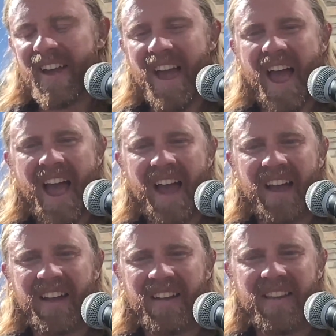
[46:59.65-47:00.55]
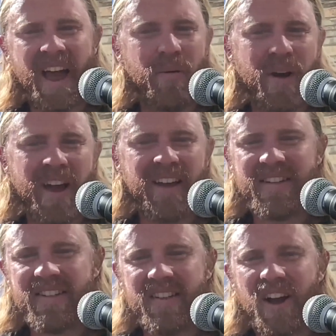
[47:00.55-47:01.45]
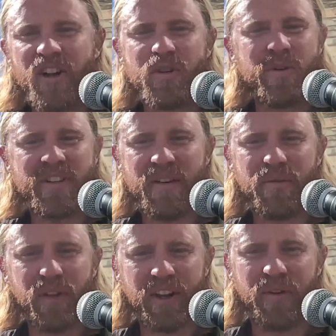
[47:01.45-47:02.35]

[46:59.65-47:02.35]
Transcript: And that way it's 100% flicker